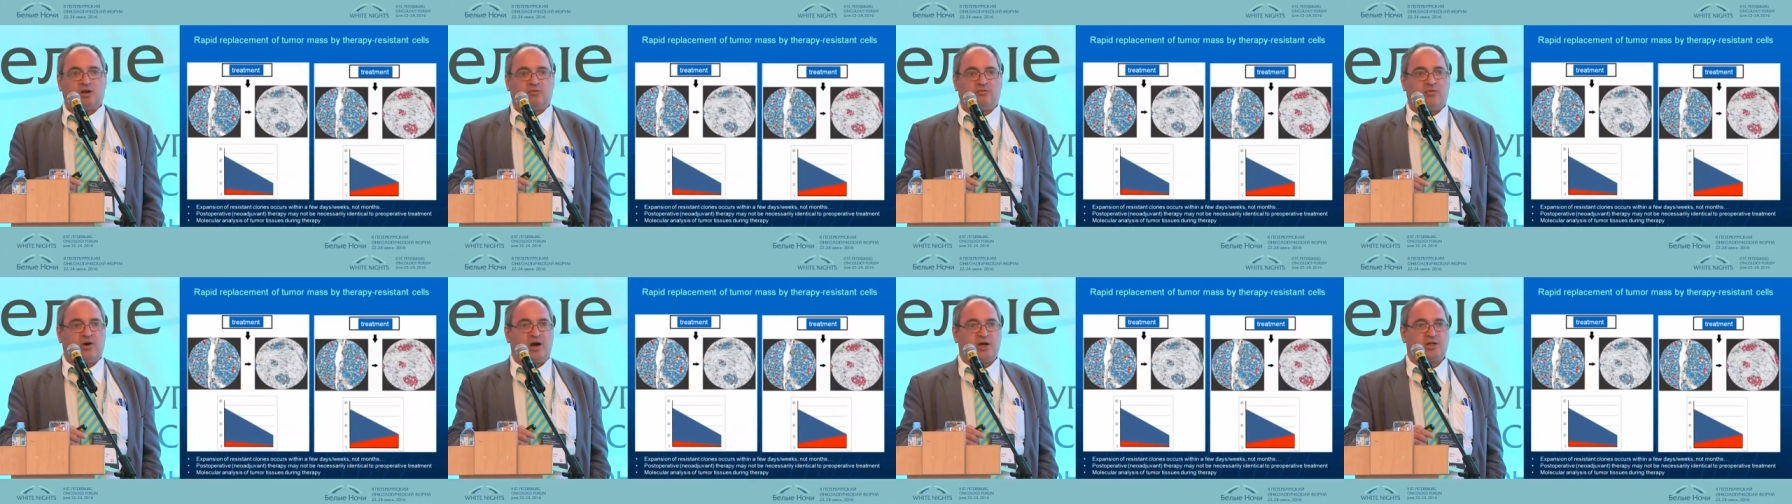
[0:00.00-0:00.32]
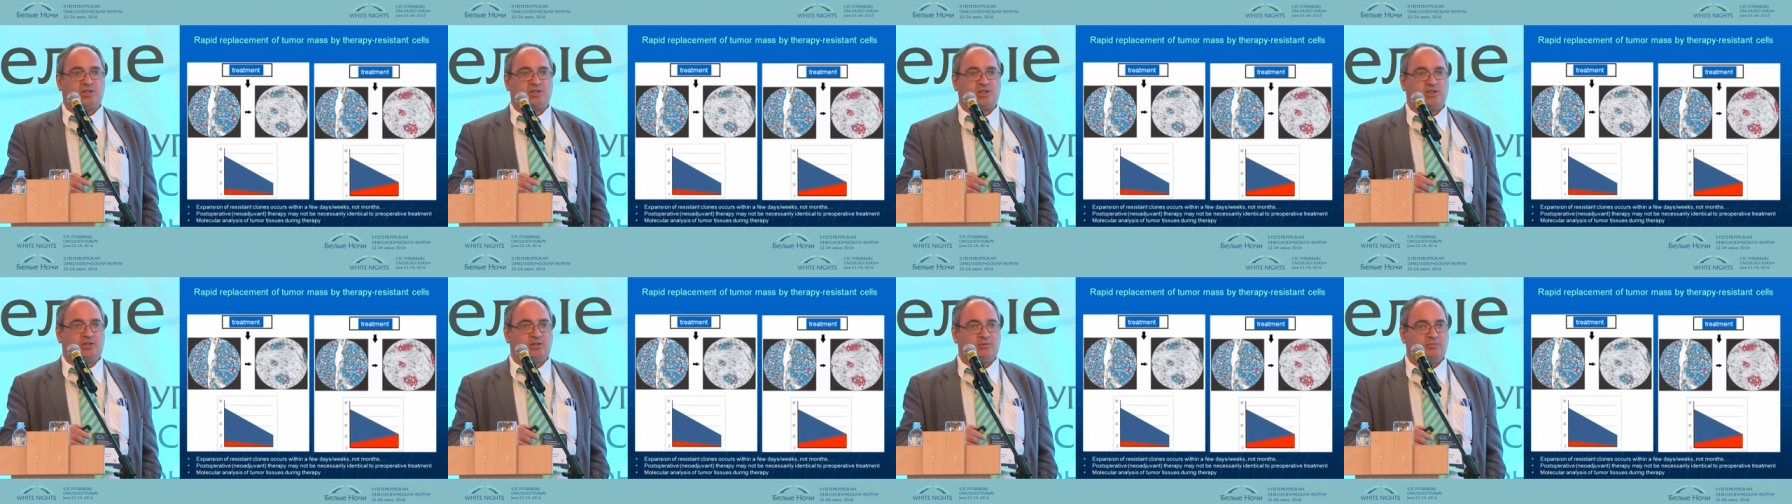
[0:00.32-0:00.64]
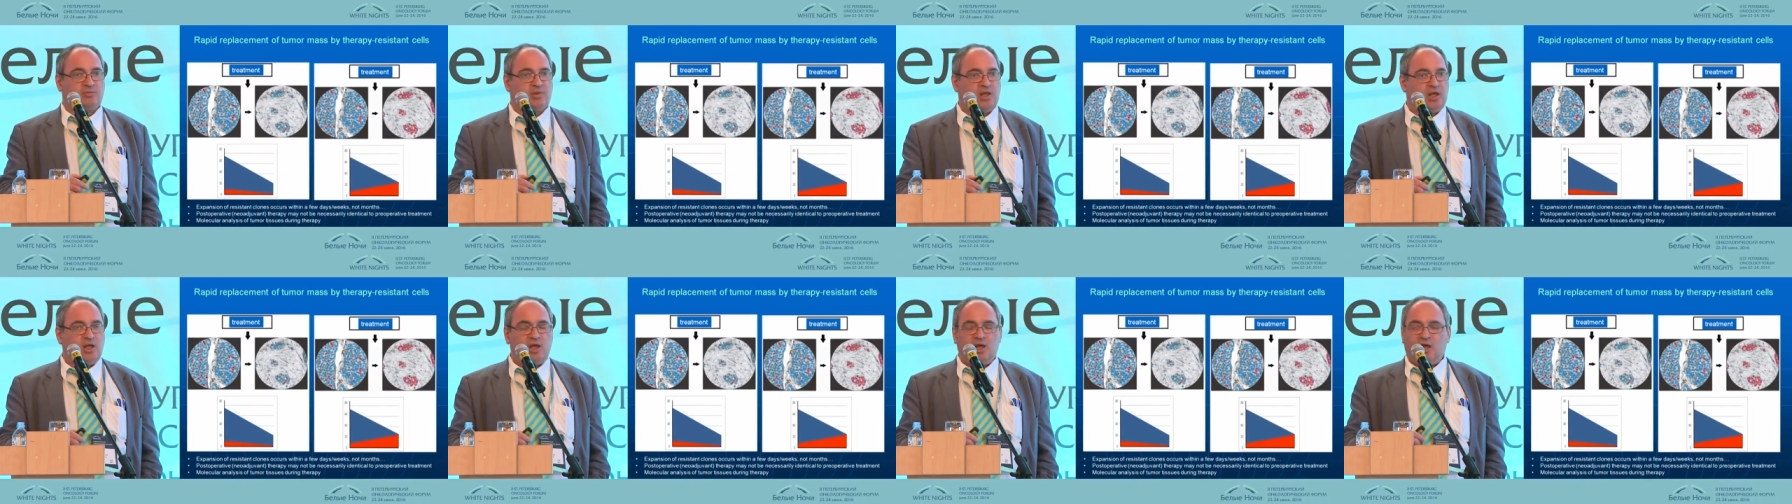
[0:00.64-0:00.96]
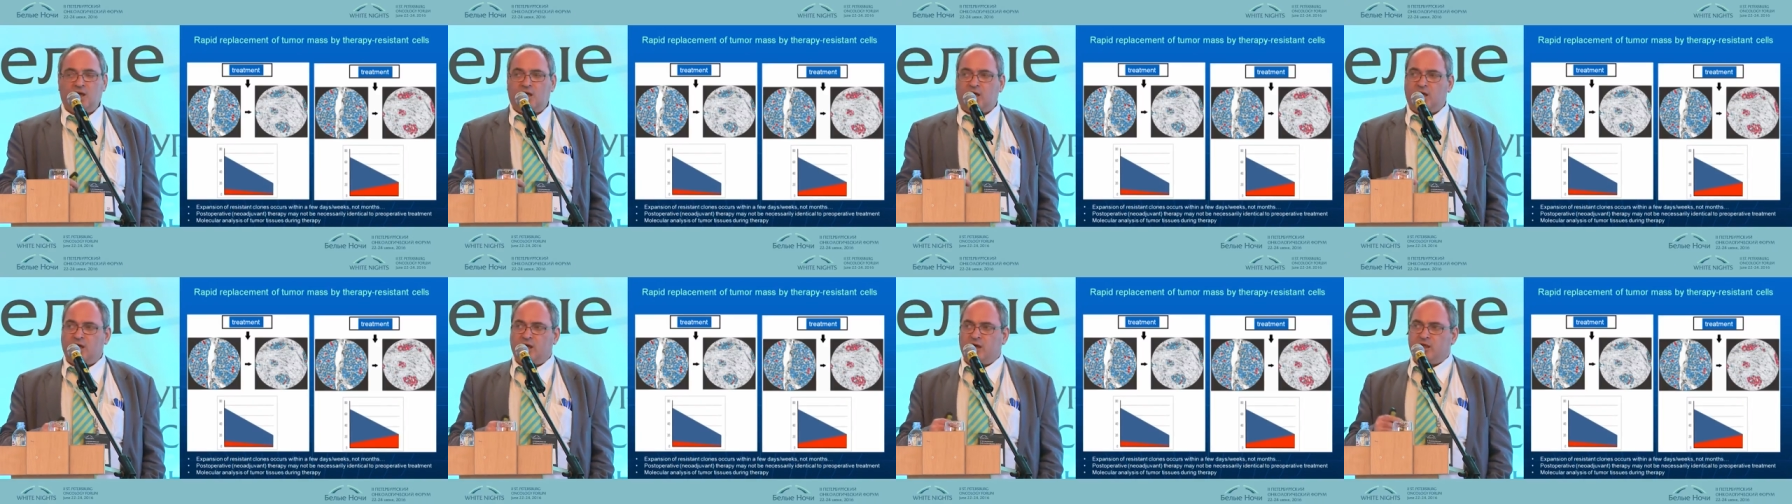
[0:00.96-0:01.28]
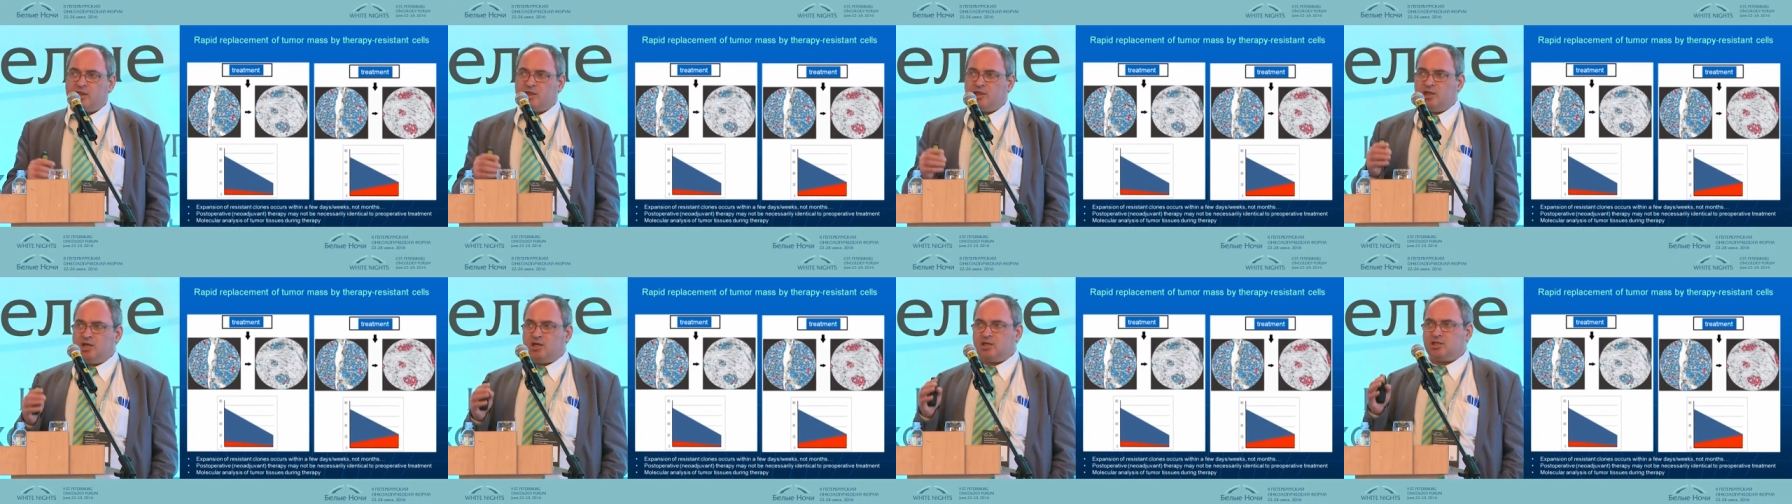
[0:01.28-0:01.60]
A function.
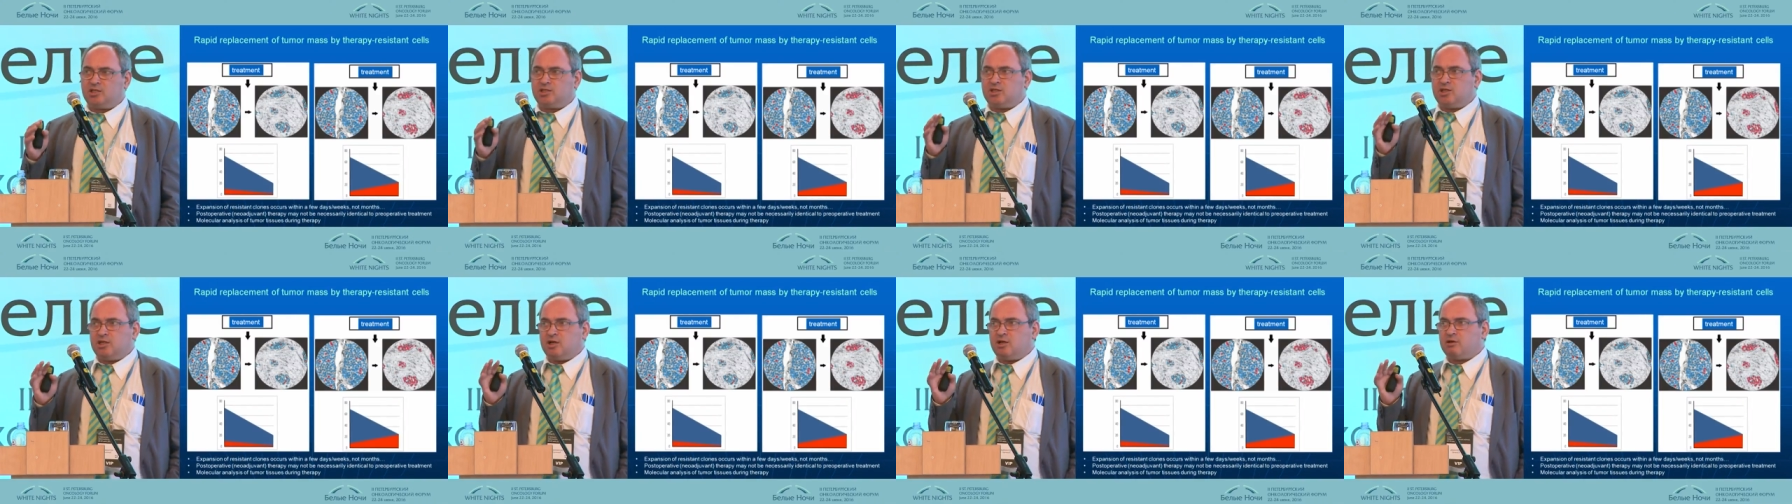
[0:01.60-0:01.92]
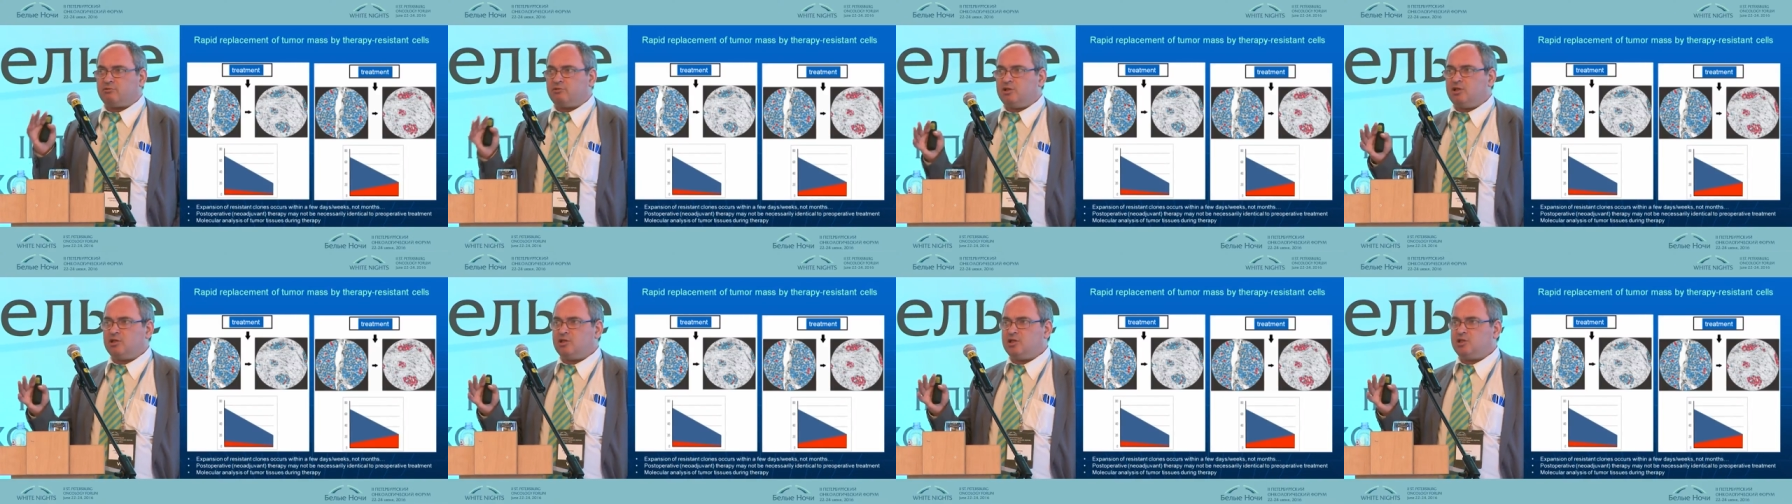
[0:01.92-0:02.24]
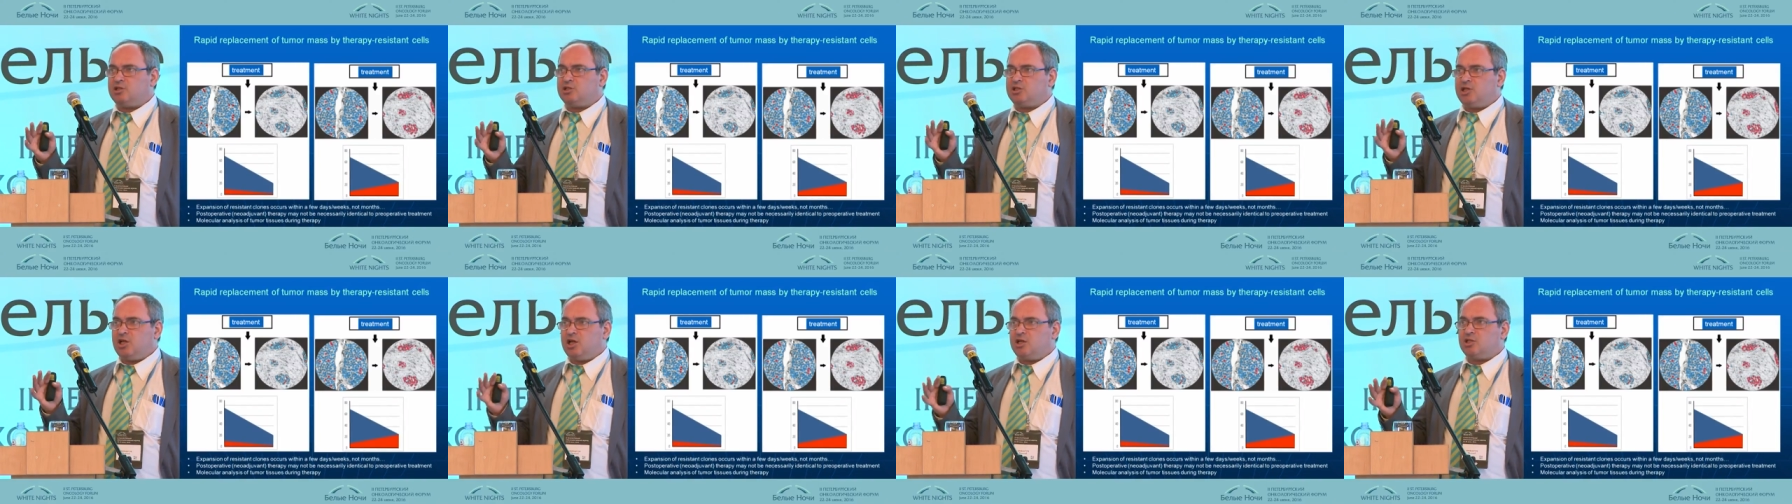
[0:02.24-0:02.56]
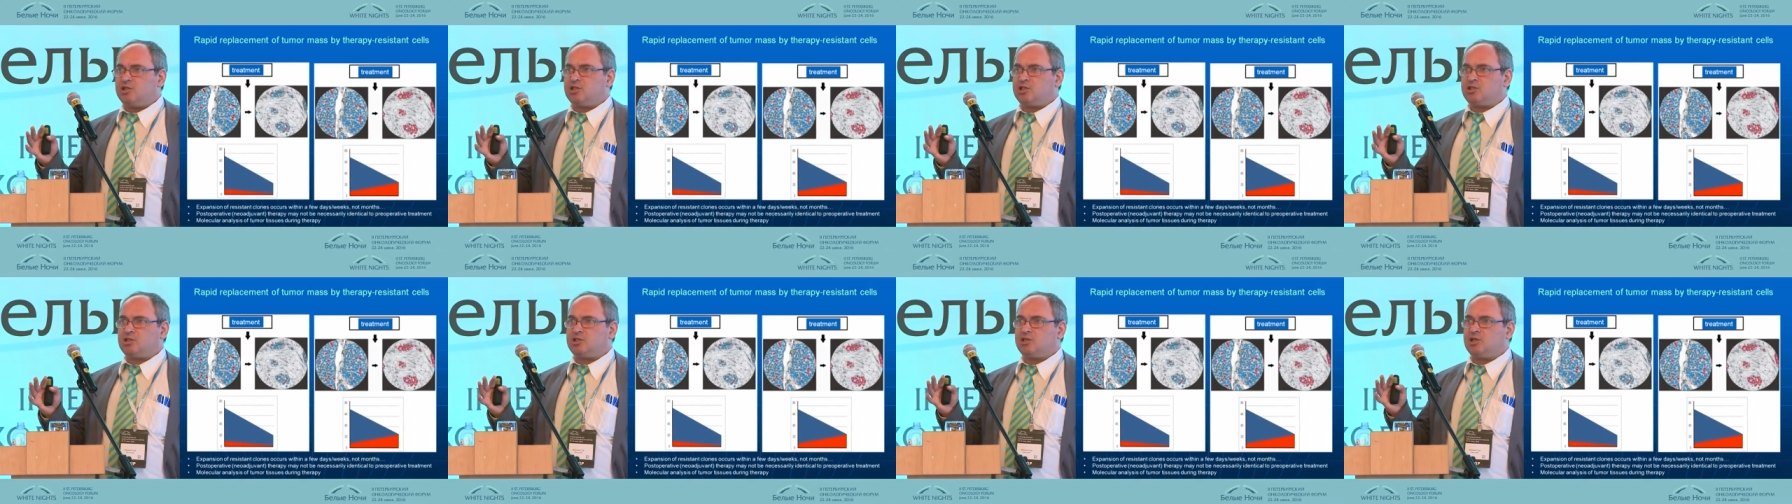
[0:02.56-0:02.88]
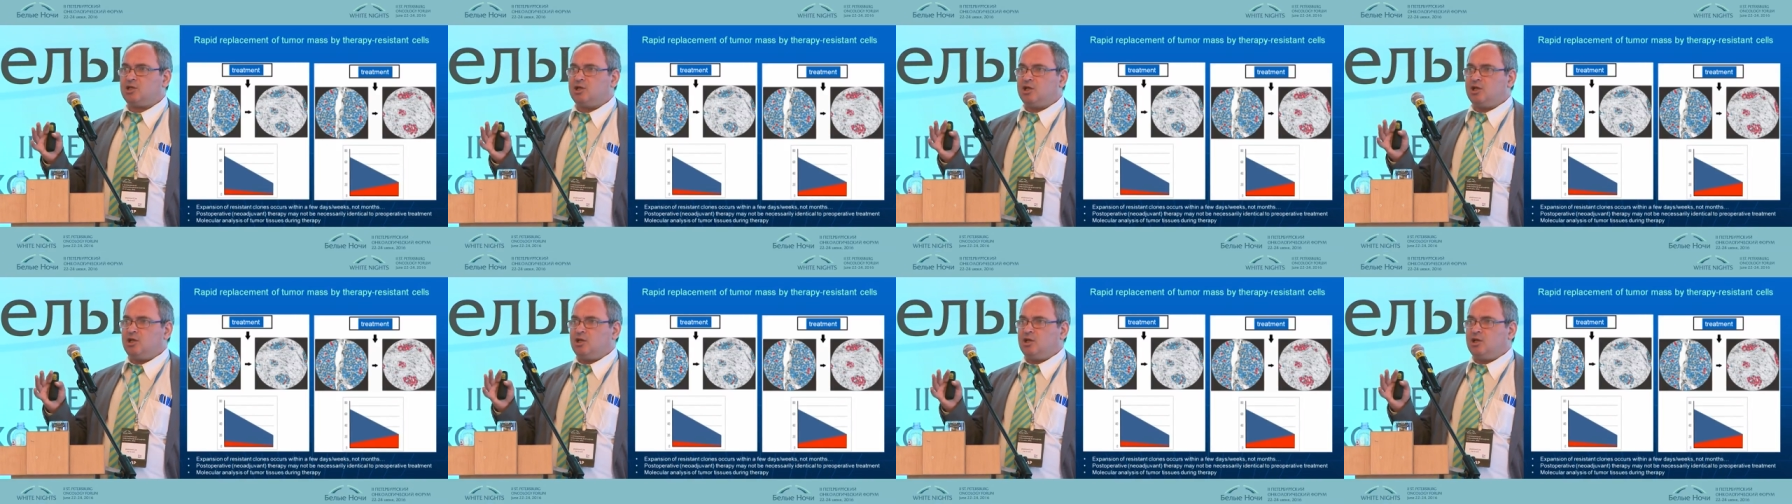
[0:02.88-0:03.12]
And this really changes,